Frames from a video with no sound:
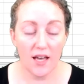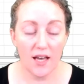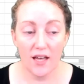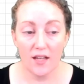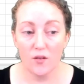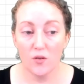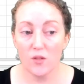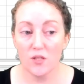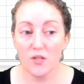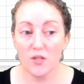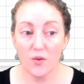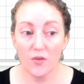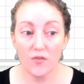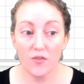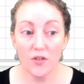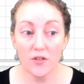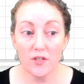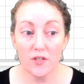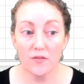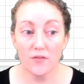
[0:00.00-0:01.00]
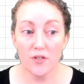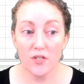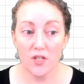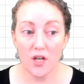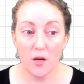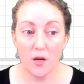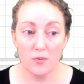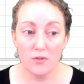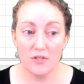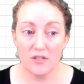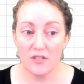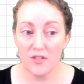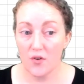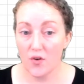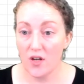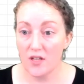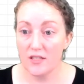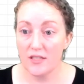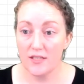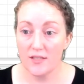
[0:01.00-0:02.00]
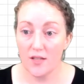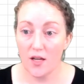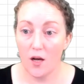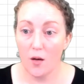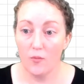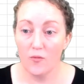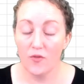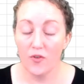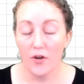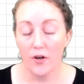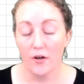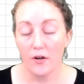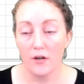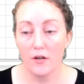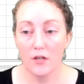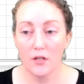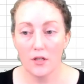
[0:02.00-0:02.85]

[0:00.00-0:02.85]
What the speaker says: and also a few different options across the top for